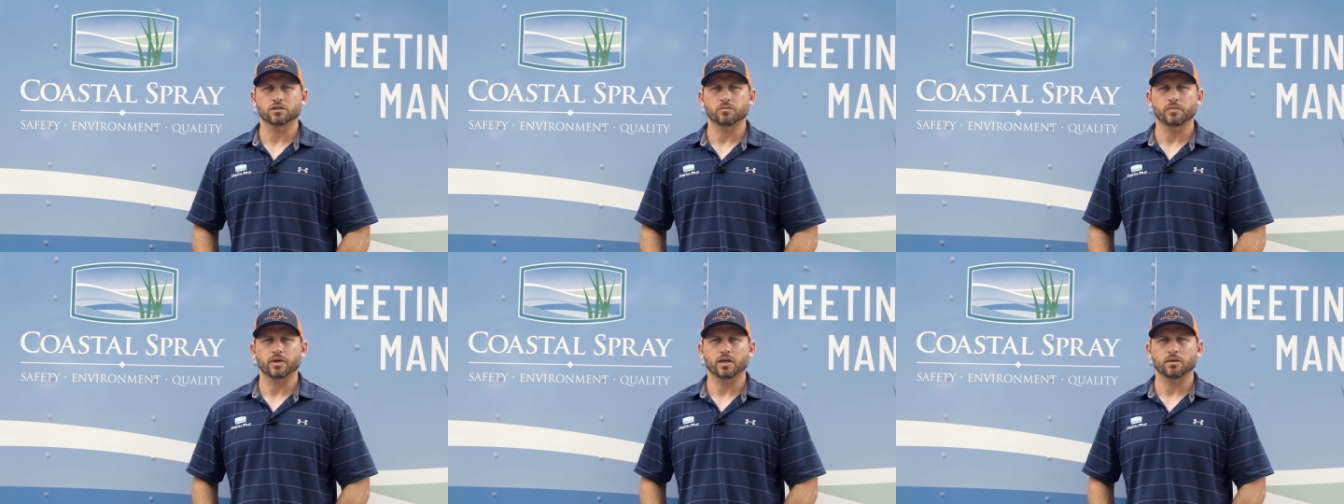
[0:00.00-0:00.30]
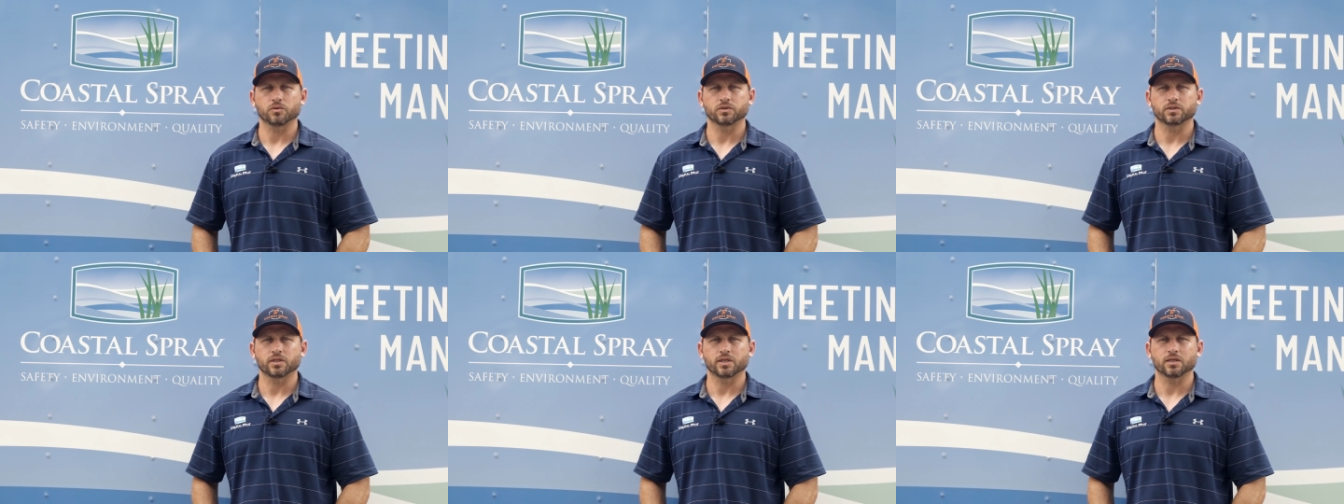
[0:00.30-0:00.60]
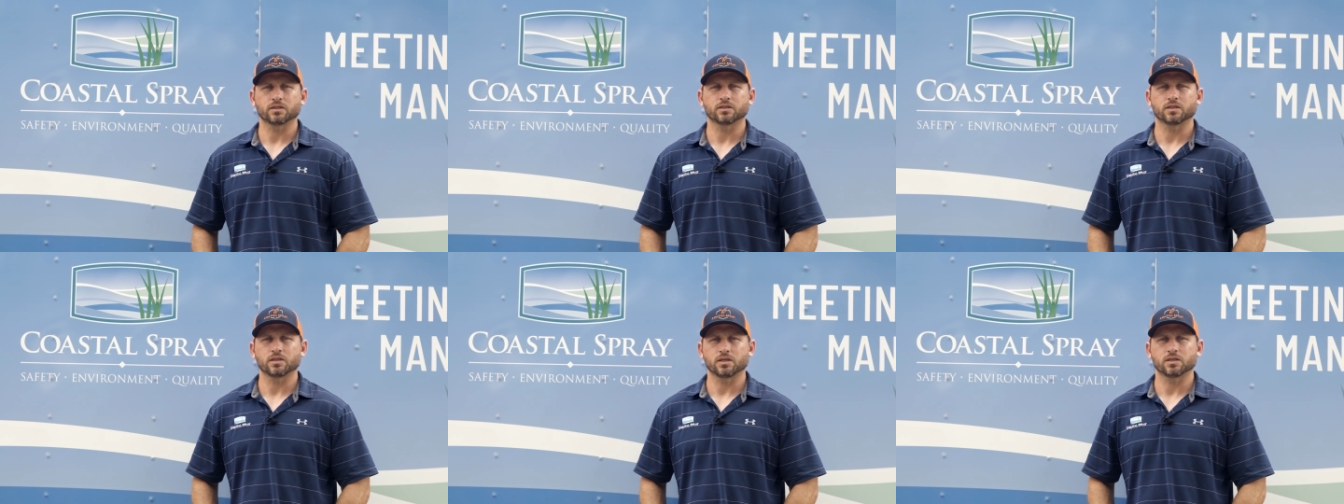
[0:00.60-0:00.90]
to be able to
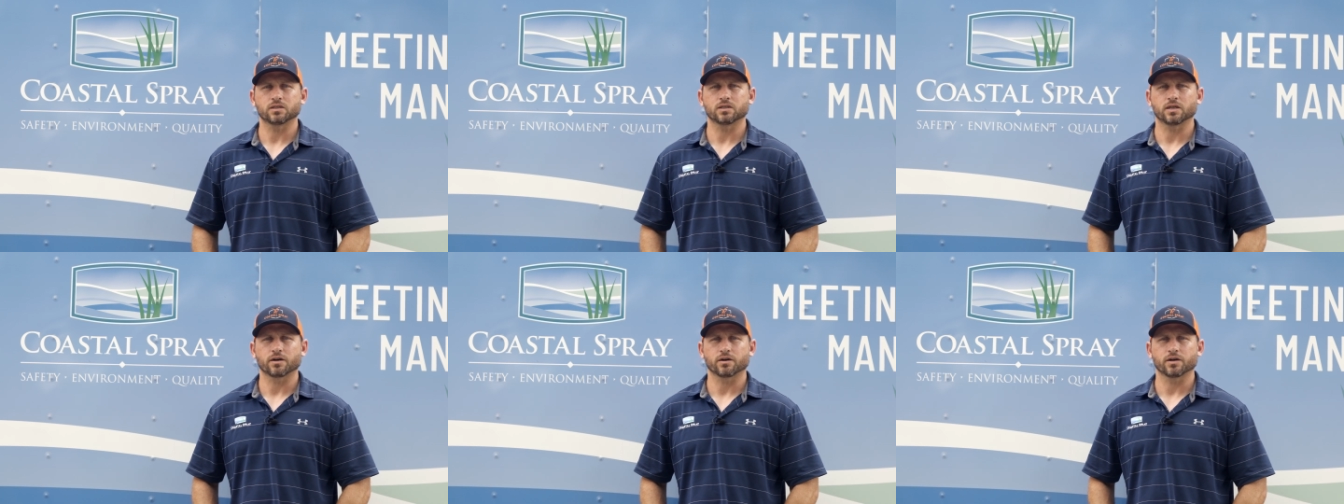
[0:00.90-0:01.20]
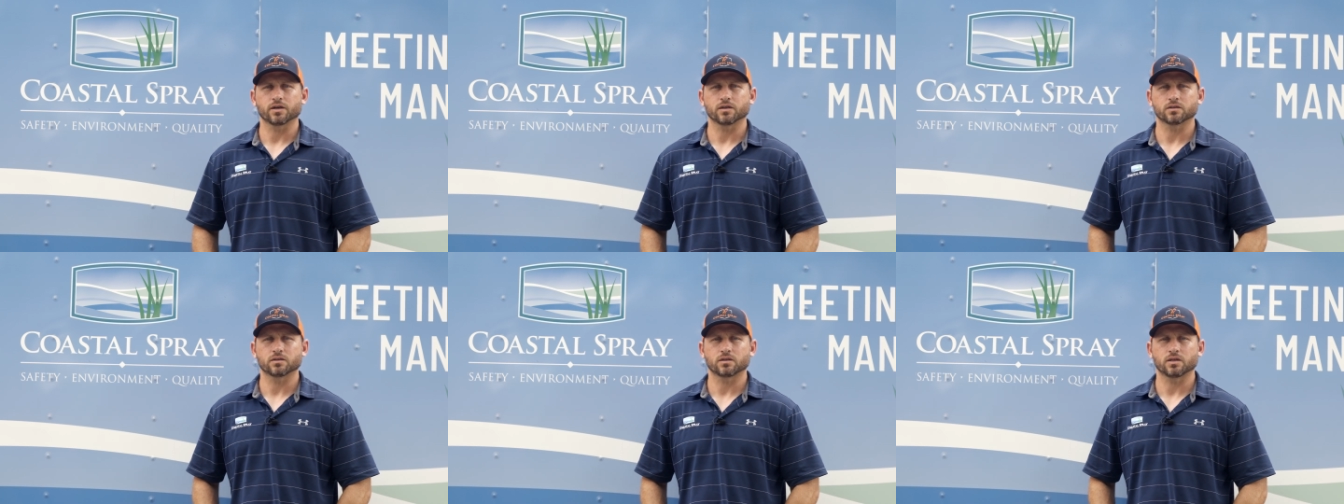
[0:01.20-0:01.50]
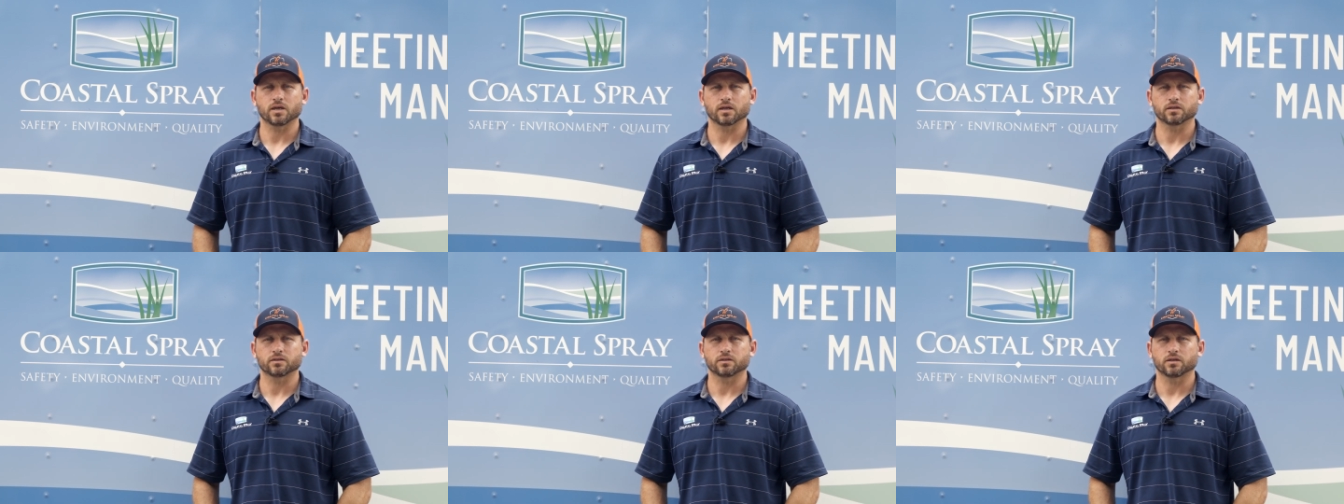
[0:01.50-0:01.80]
get to these areas
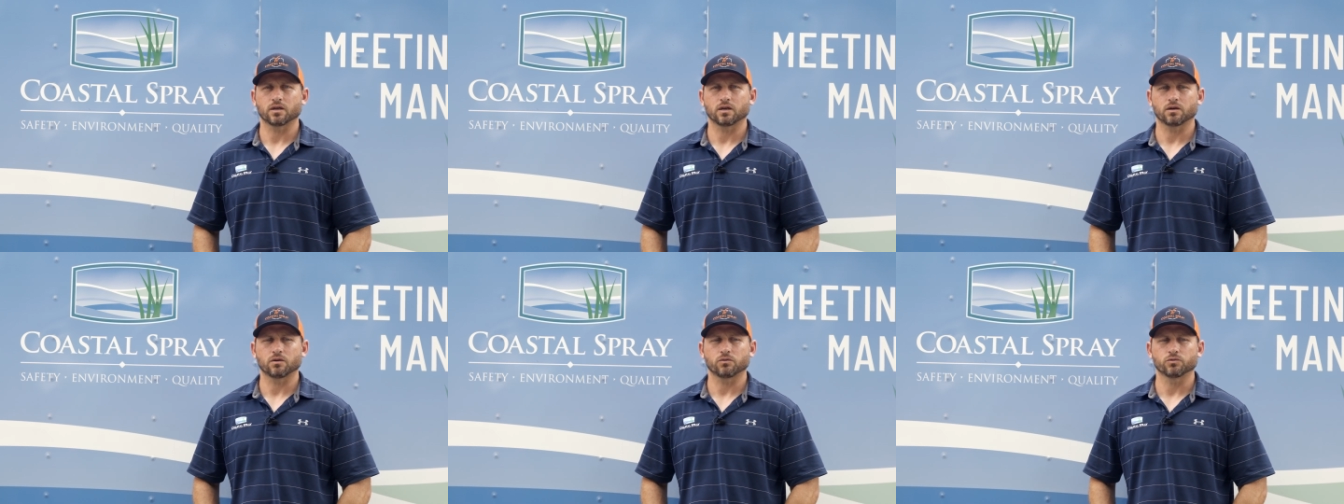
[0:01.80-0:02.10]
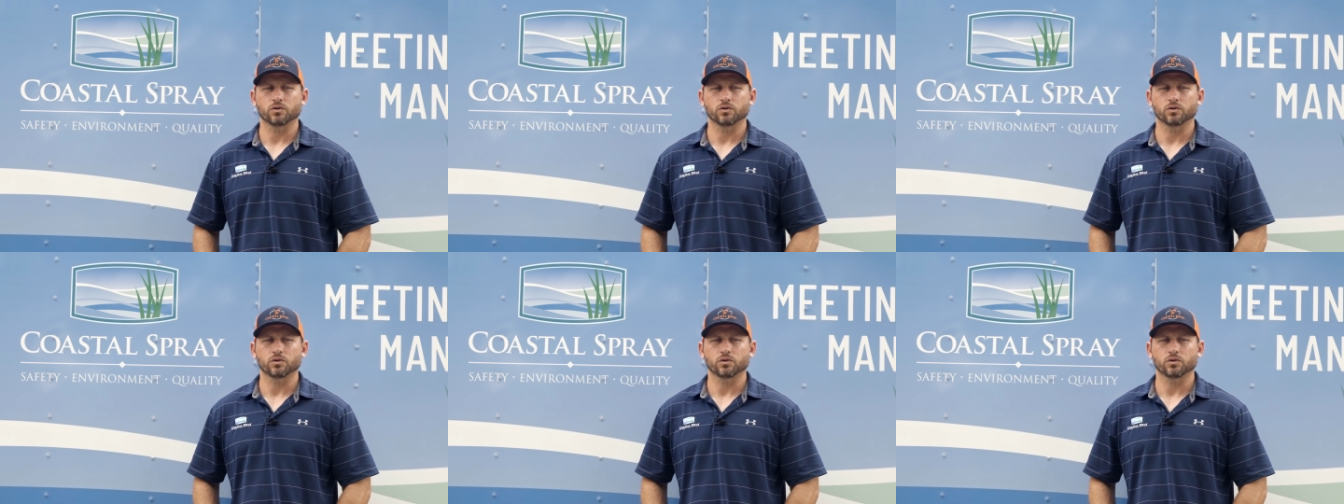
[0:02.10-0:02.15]
that uh,